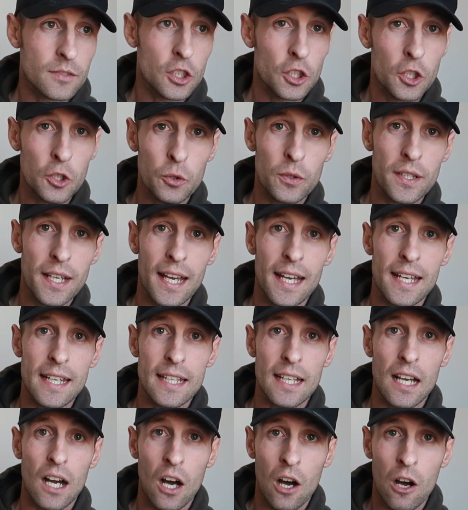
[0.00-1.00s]

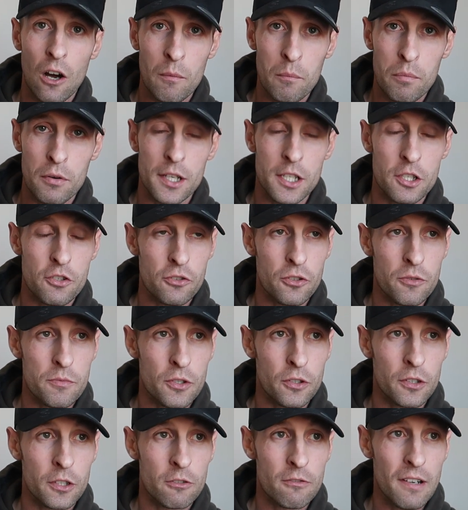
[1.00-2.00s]
UK aren't putting
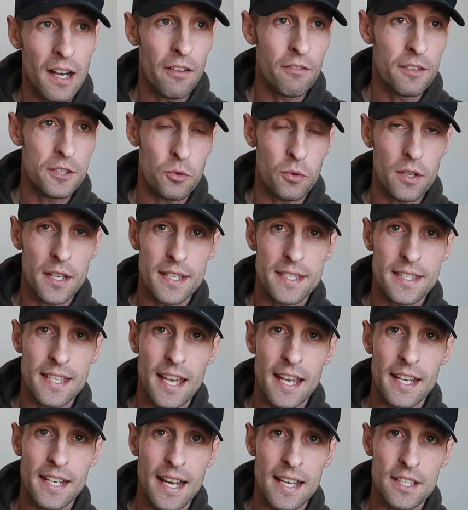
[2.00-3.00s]
troops on the ground, that's what they're
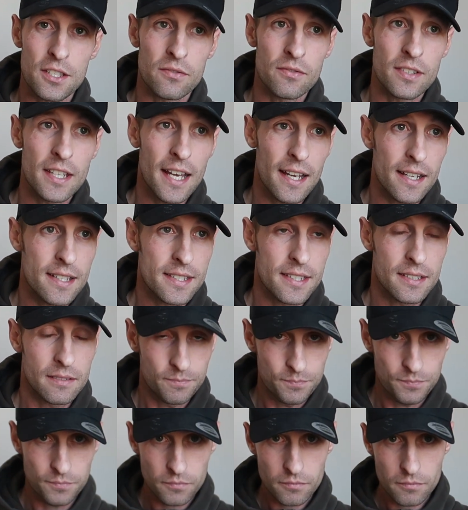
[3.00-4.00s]
saying as of yet.
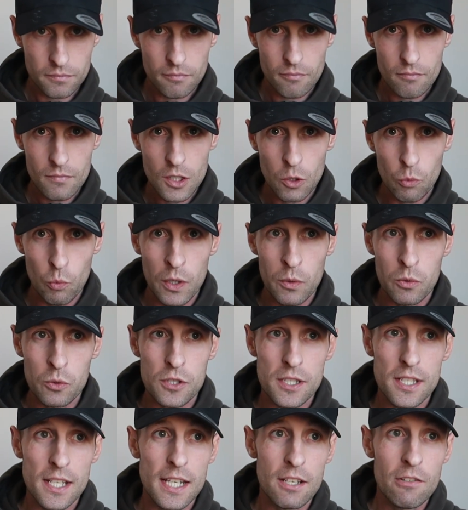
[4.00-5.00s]
We will
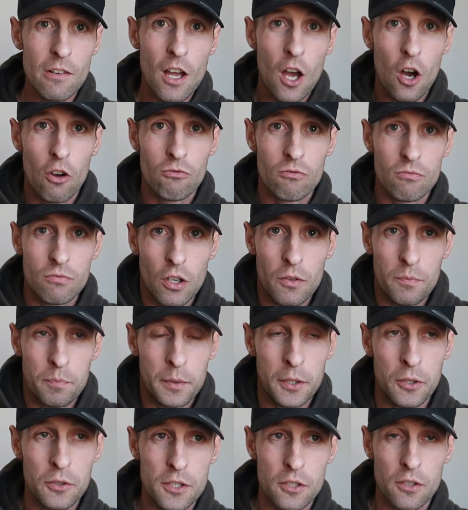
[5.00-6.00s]
see.
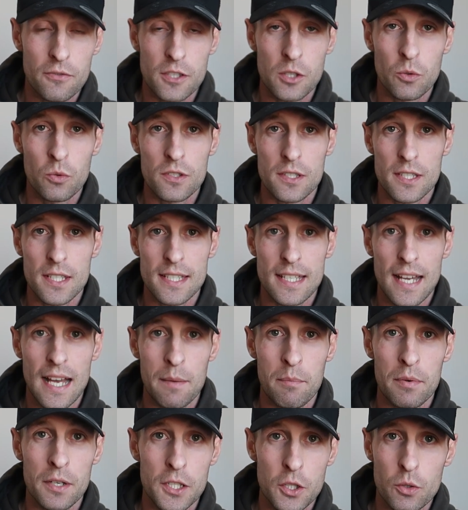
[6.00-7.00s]
Putin obviously wants this to
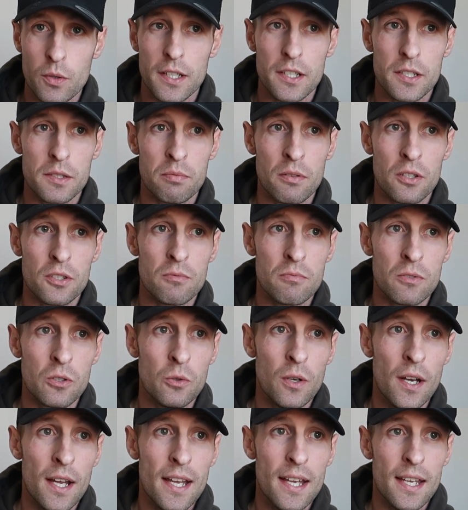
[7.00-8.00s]
happen as quick as
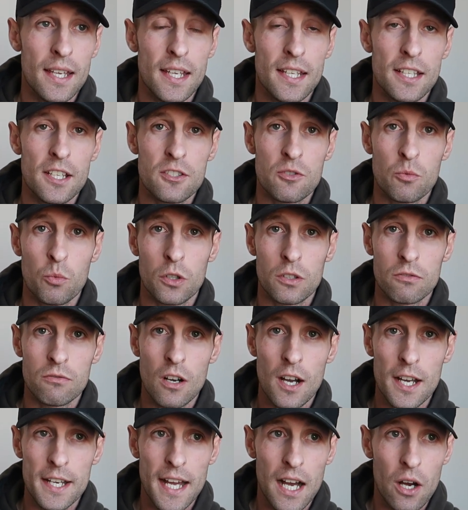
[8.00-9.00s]
possible. He doesn't want to
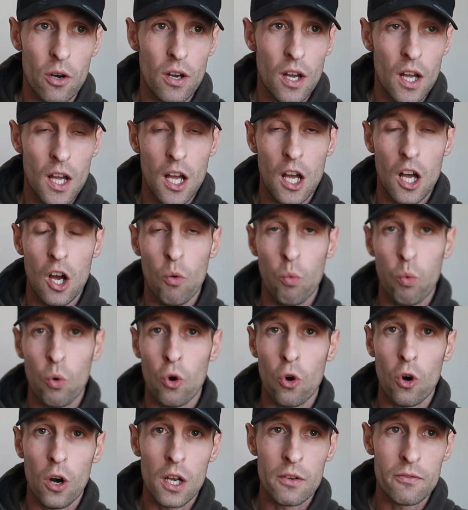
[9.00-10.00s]
ride out a
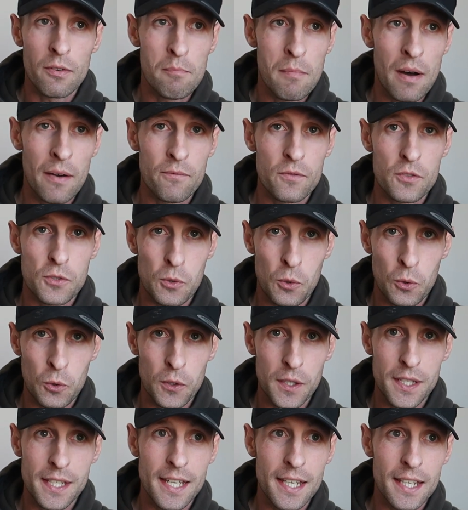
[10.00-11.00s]
war over months
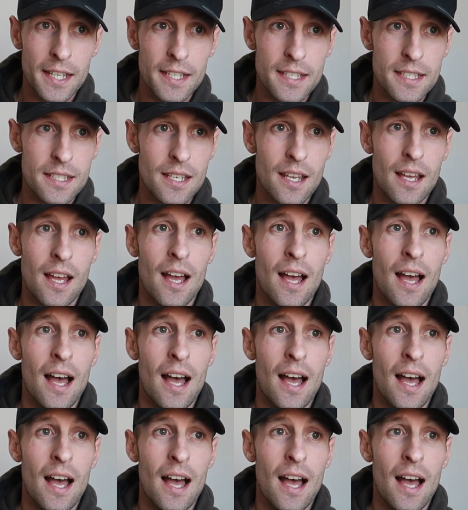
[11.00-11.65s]
or years.